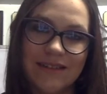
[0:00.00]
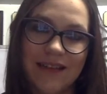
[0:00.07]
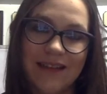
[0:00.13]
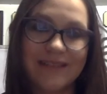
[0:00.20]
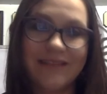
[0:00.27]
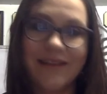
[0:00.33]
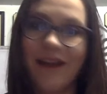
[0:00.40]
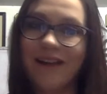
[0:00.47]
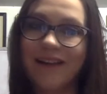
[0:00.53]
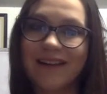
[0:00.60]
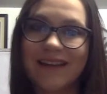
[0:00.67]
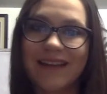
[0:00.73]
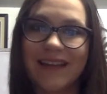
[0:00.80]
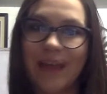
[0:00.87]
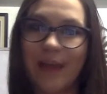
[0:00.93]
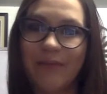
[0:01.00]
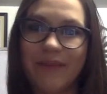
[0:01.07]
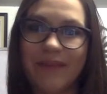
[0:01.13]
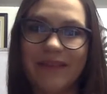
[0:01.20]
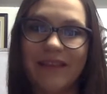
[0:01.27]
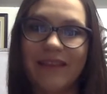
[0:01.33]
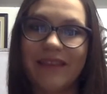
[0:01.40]
It's not going to get
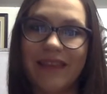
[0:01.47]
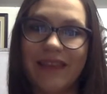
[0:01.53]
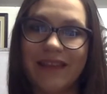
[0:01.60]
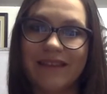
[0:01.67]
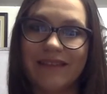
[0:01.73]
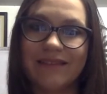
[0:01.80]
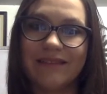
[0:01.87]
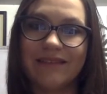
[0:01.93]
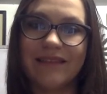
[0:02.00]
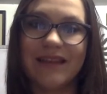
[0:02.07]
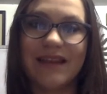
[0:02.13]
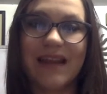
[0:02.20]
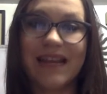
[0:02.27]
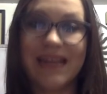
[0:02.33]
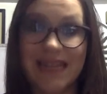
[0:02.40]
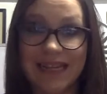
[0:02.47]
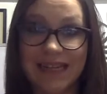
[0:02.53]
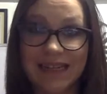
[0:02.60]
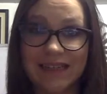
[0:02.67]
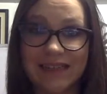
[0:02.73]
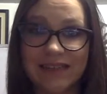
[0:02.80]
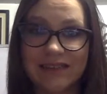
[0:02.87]
me the thing that I need.